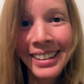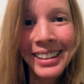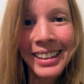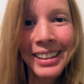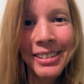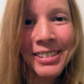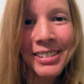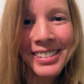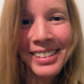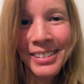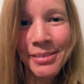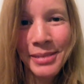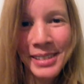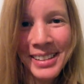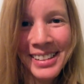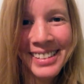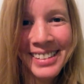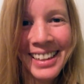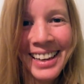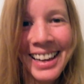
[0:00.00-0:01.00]
It was a bit
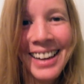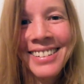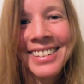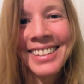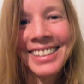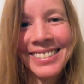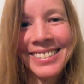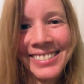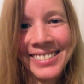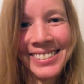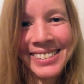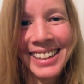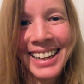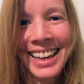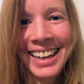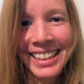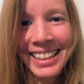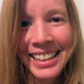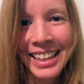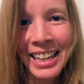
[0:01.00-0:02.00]
scary to look
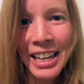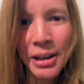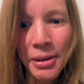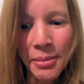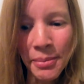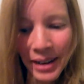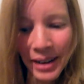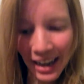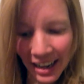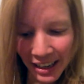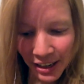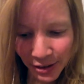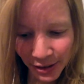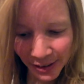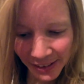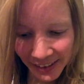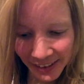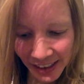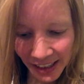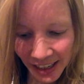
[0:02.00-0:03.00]
at, but I
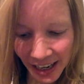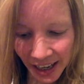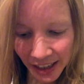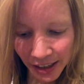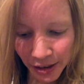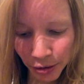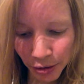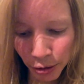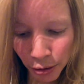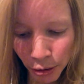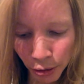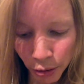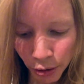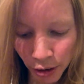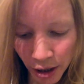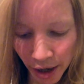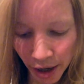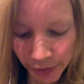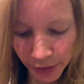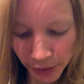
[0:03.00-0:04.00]
could see like, oh,
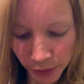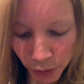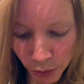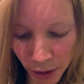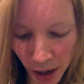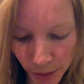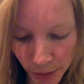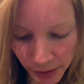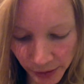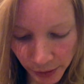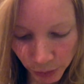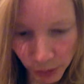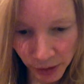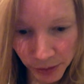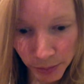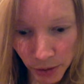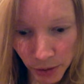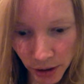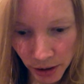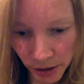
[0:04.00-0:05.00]
after two hours it was
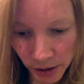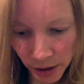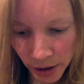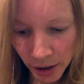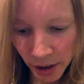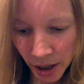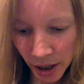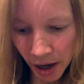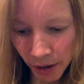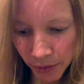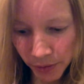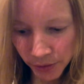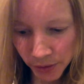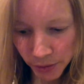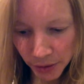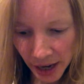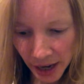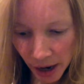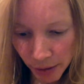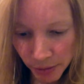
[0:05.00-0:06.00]
more. After
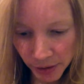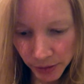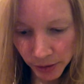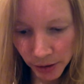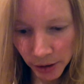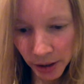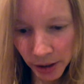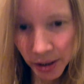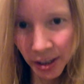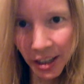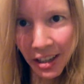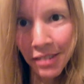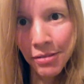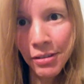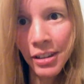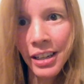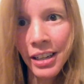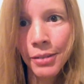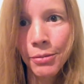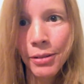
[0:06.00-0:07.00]
three hours in the
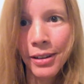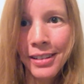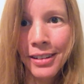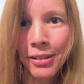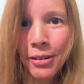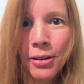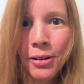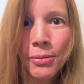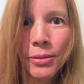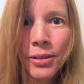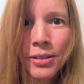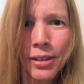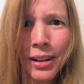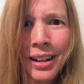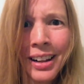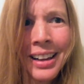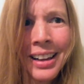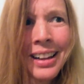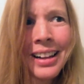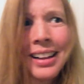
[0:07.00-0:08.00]
evening it was almost
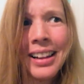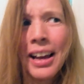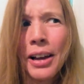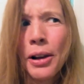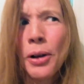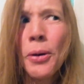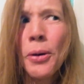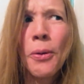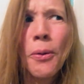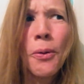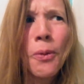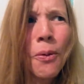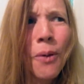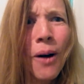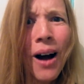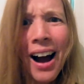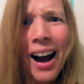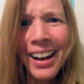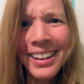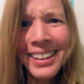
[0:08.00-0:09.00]
like,
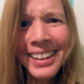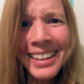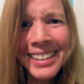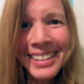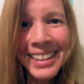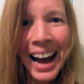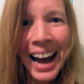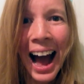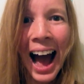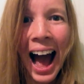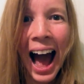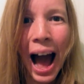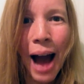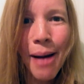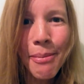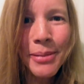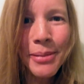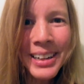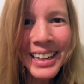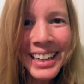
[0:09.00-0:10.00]
what is
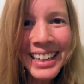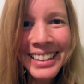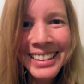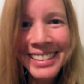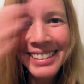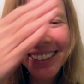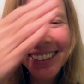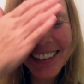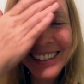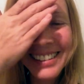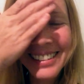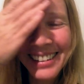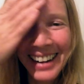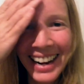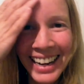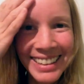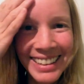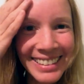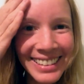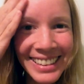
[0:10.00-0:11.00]
happening? This is
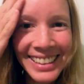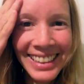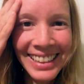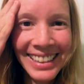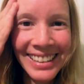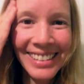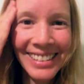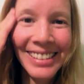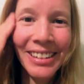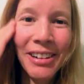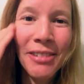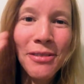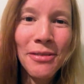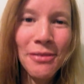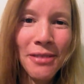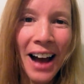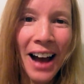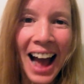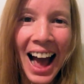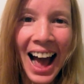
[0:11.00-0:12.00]
crazy. It's so
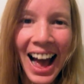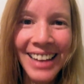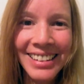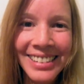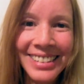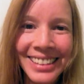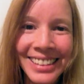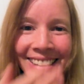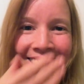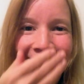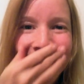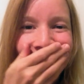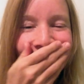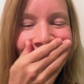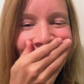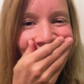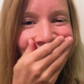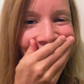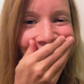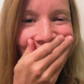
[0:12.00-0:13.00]
fast.
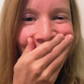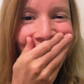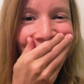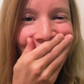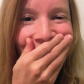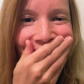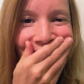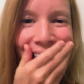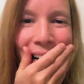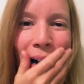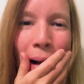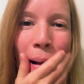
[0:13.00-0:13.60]
Wow.